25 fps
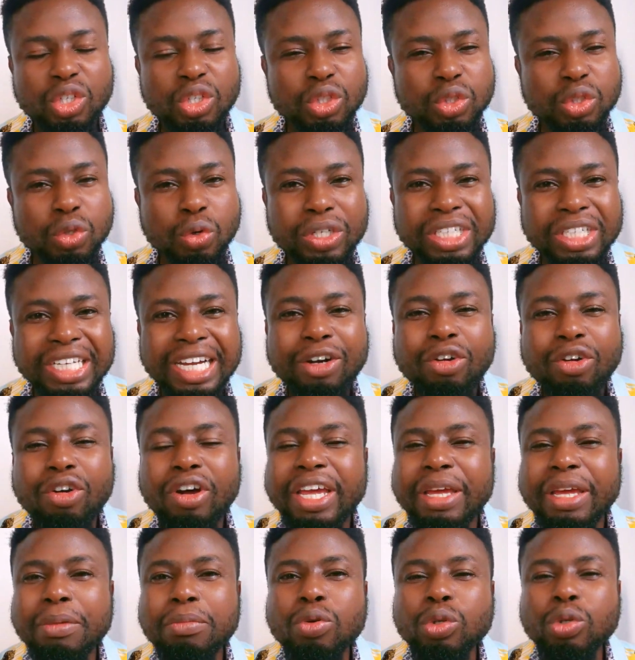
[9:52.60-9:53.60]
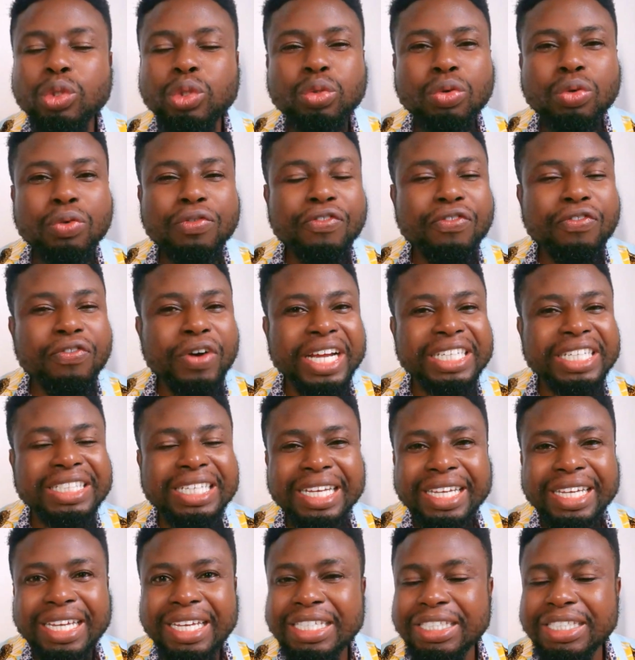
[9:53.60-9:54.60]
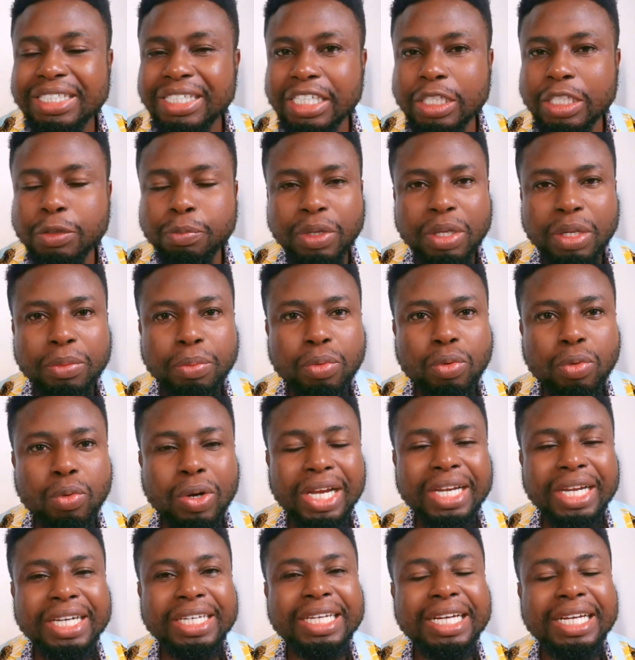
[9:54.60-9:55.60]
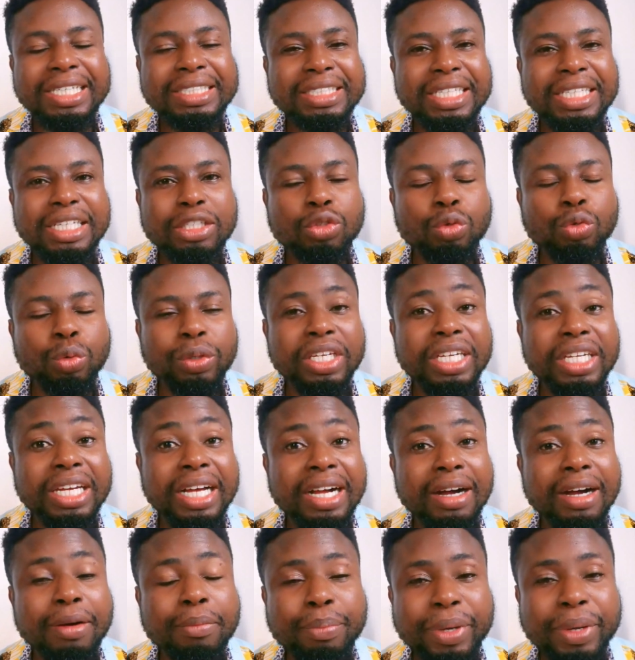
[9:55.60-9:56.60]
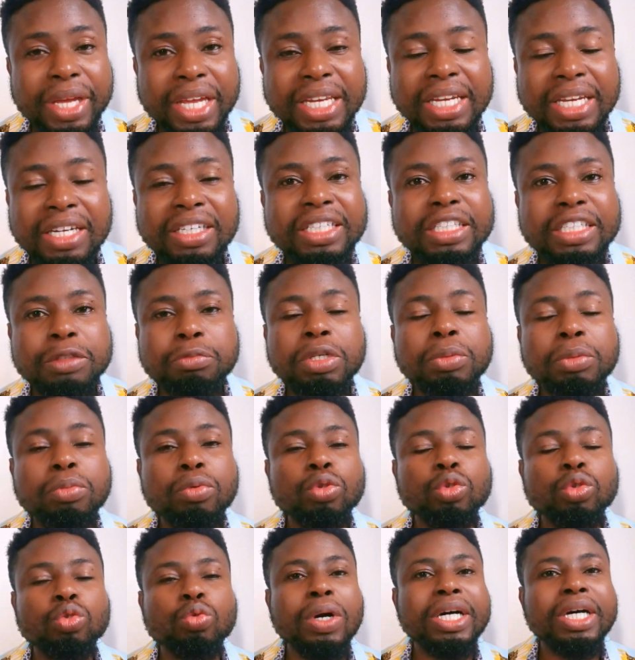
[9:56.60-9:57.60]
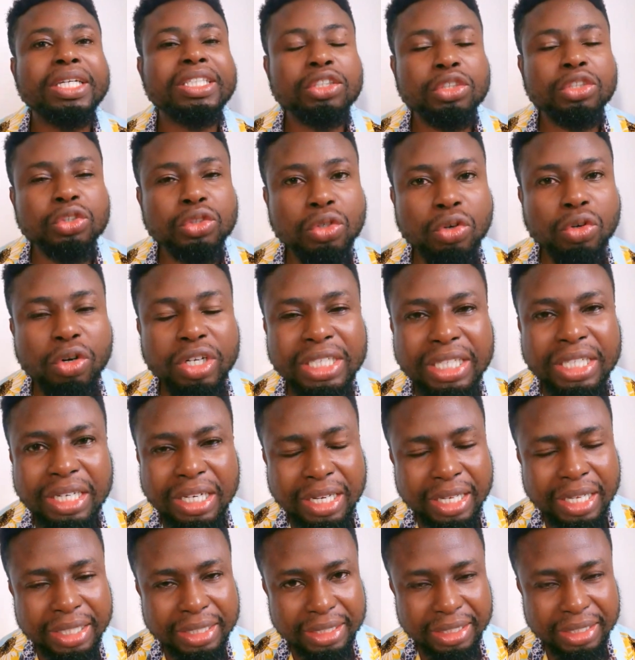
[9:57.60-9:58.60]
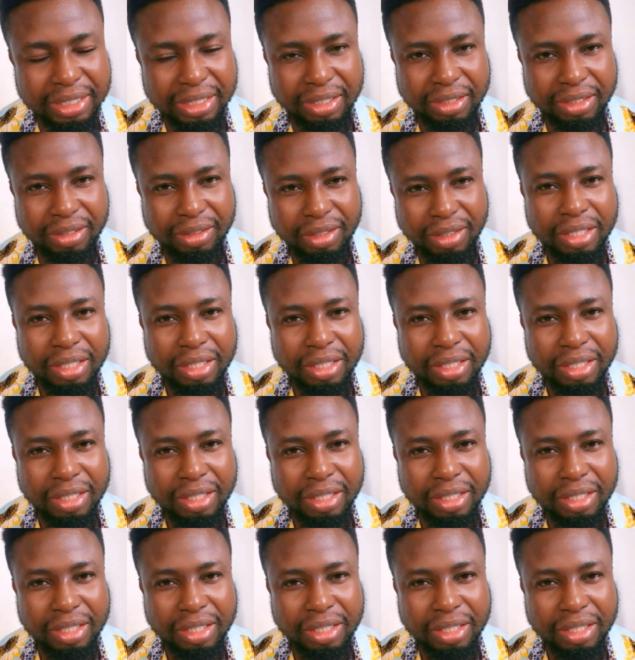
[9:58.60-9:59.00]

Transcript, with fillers: So they are not able to fight against these people and they are just doing their campaign and these people too are destroying the lands.